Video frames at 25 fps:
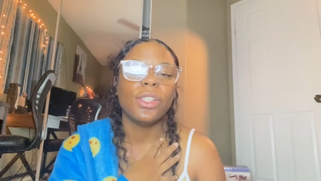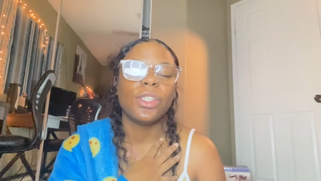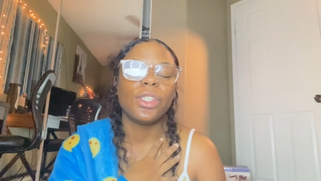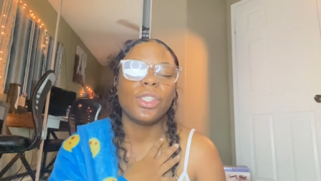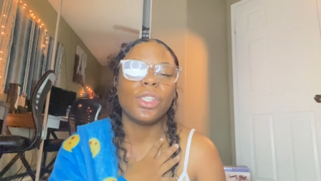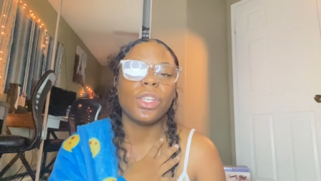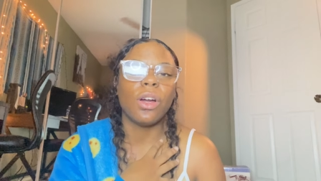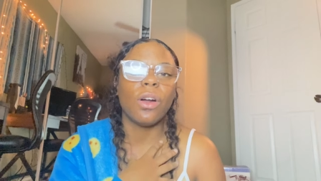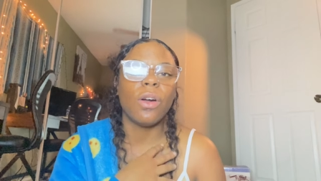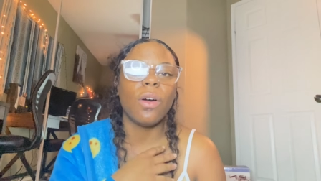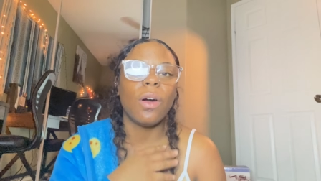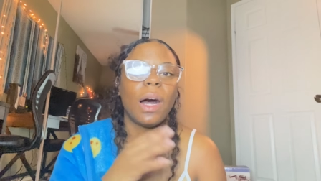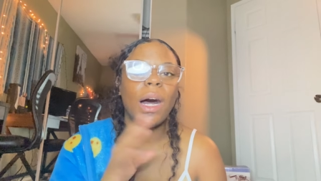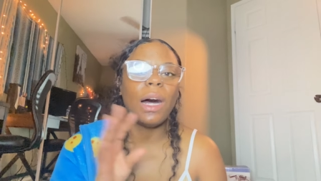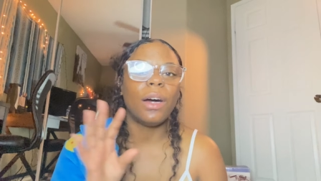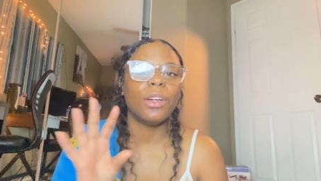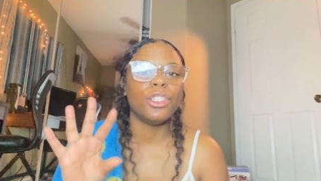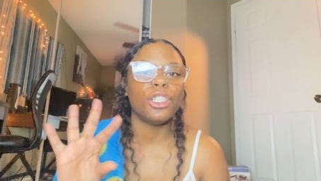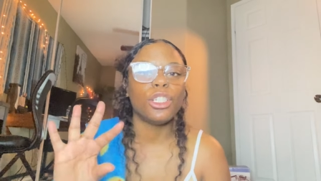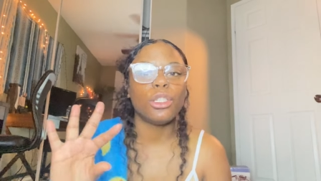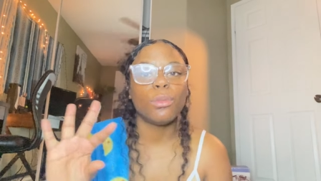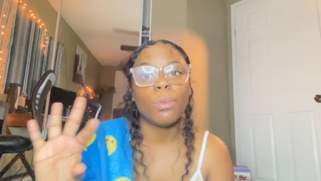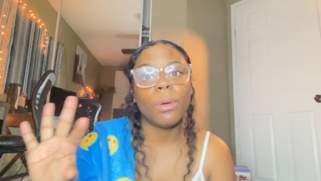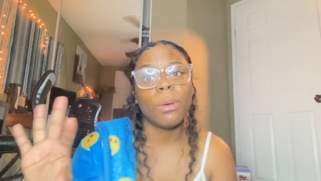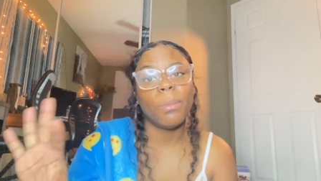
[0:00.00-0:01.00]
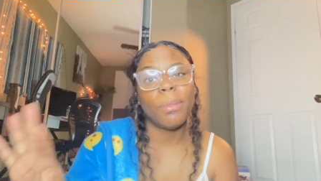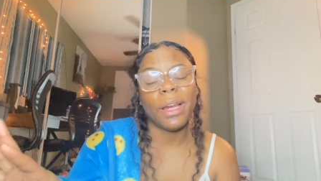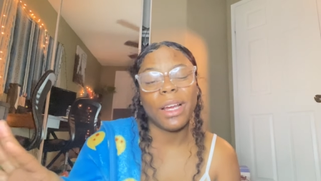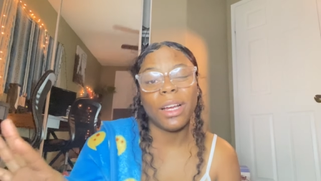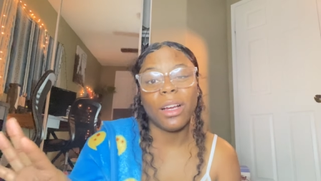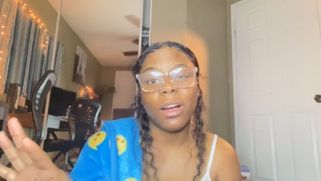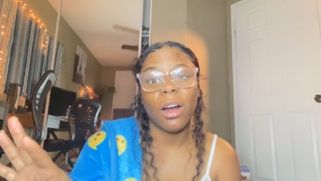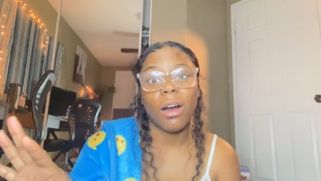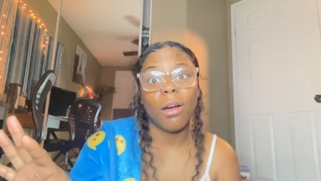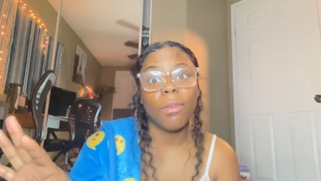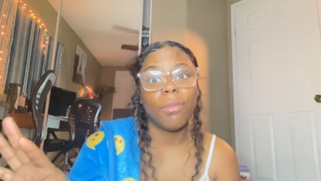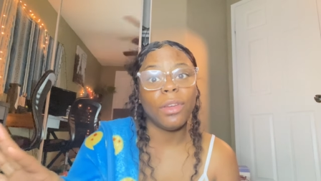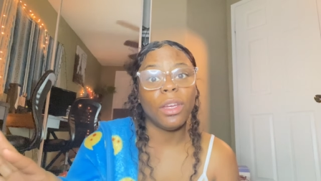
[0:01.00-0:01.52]
So I'll just put my
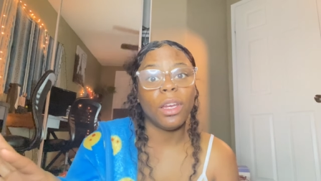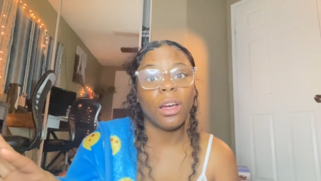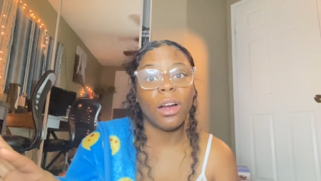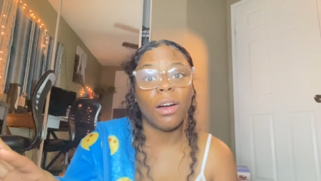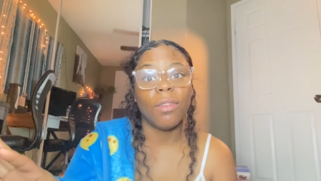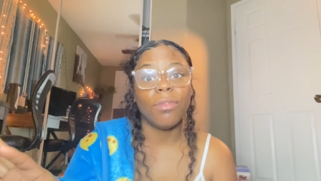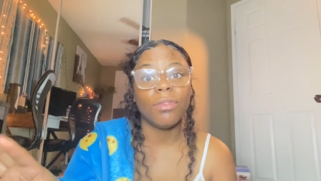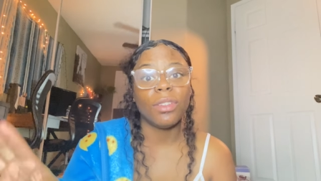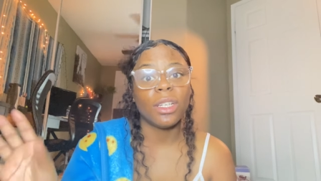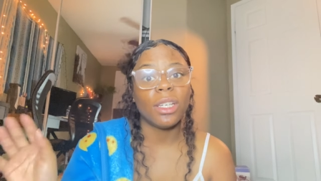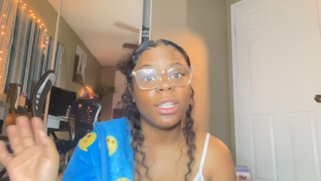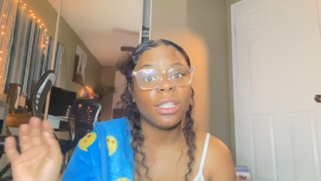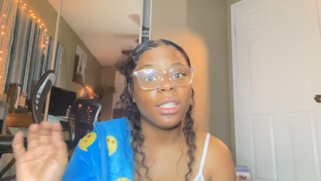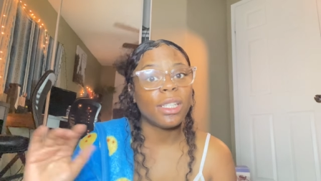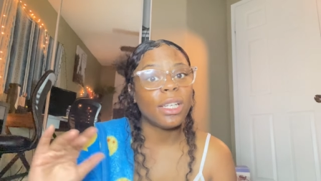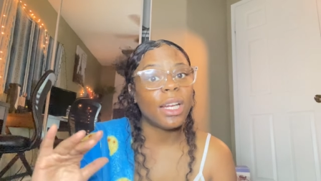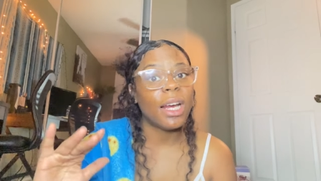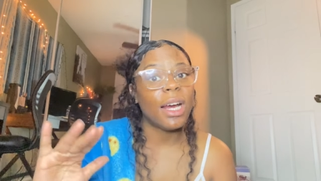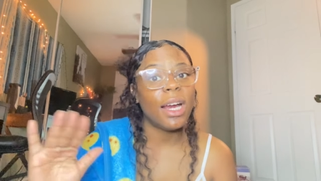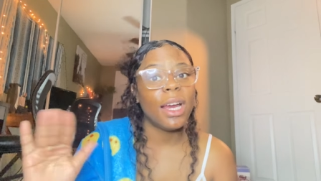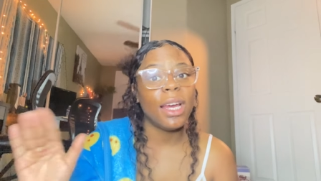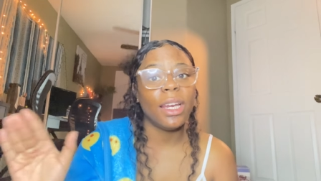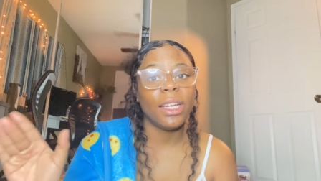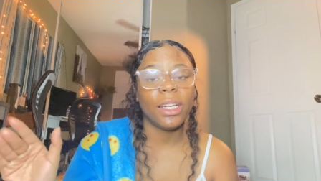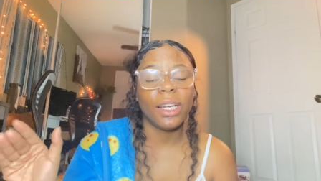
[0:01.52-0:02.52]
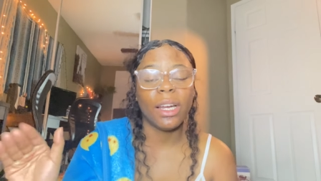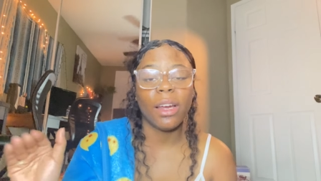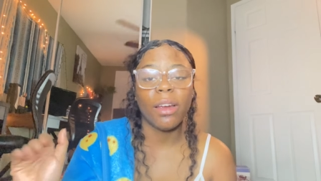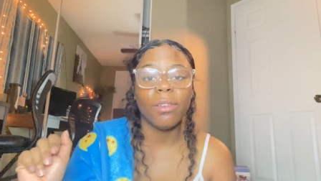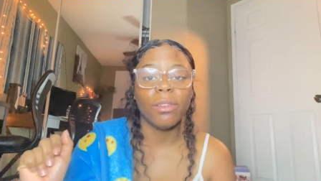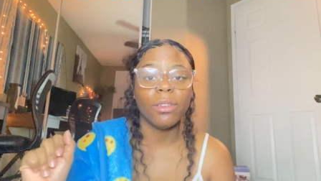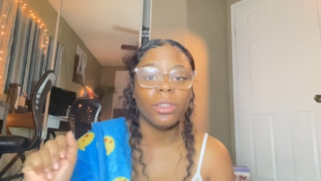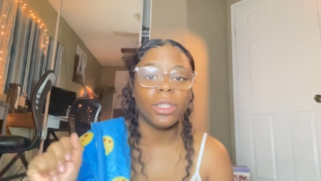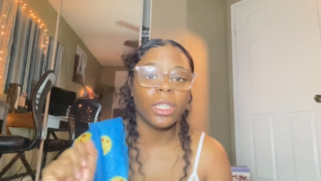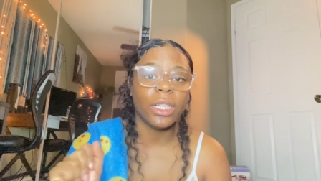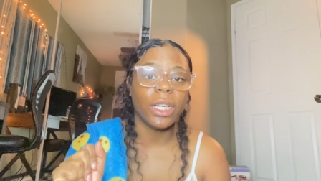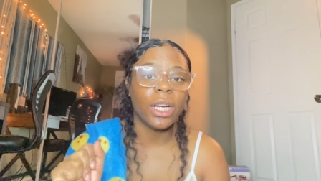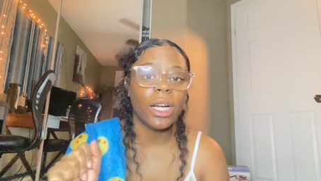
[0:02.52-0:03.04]
coffee off to the side,
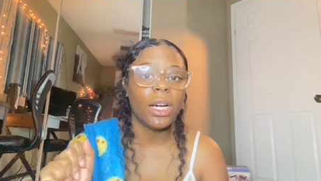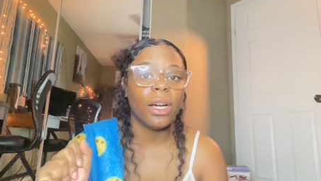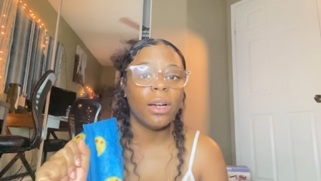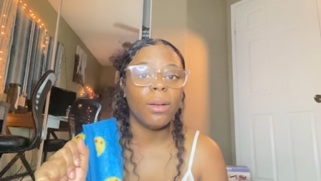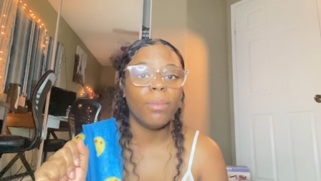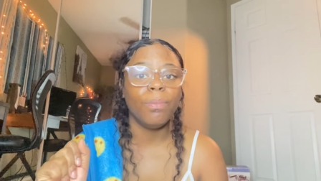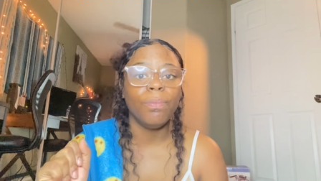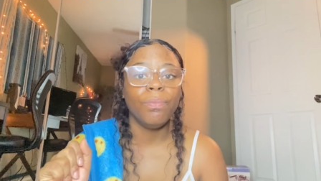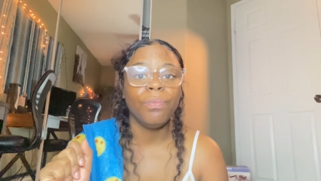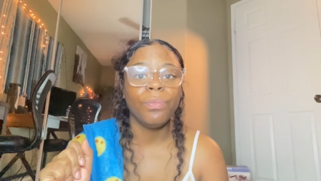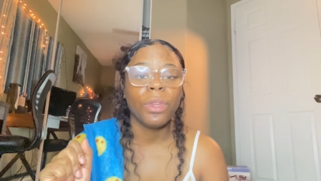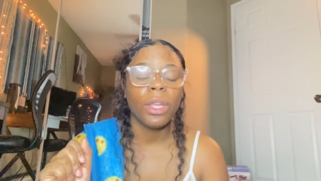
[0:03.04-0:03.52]
cover it up.